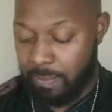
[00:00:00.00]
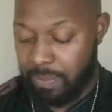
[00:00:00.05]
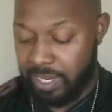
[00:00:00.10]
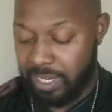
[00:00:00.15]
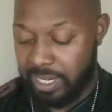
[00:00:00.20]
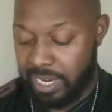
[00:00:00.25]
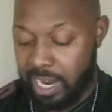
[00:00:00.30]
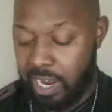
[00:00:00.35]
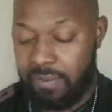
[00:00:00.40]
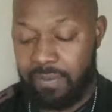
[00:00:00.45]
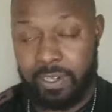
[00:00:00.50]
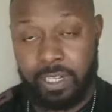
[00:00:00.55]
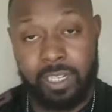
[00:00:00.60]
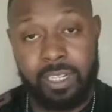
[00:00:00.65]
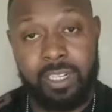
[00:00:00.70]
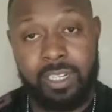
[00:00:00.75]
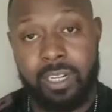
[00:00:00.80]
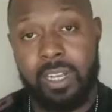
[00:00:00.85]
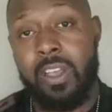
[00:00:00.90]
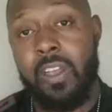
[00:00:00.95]
But Dalvin
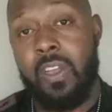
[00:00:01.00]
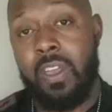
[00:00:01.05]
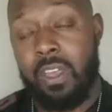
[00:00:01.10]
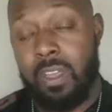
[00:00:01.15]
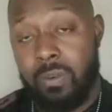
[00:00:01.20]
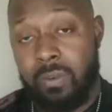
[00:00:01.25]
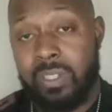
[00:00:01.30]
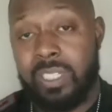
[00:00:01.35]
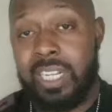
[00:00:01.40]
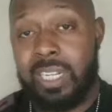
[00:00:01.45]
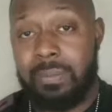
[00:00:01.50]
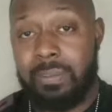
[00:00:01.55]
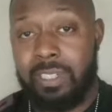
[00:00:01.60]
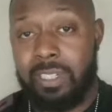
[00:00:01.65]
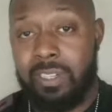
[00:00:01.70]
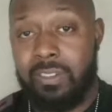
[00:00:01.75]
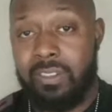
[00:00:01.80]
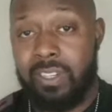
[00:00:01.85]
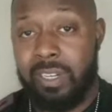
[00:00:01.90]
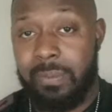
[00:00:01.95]
Cook was
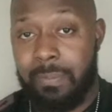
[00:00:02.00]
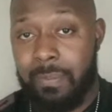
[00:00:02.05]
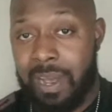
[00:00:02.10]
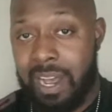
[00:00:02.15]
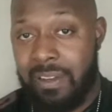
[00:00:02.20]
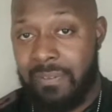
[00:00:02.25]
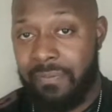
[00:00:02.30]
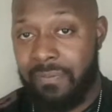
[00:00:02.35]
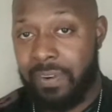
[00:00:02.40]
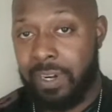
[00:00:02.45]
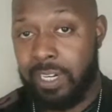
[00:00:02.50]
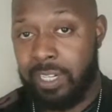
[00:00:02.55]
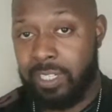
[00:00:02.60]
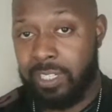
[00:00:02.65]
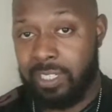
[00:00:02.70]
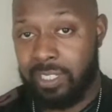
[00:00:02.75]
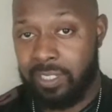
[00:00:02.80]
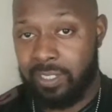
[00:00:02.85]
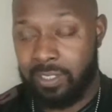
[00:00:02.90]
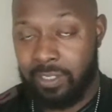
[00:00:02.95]
absolutely my
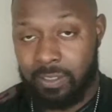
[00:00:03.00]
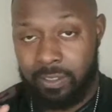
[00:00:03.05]
first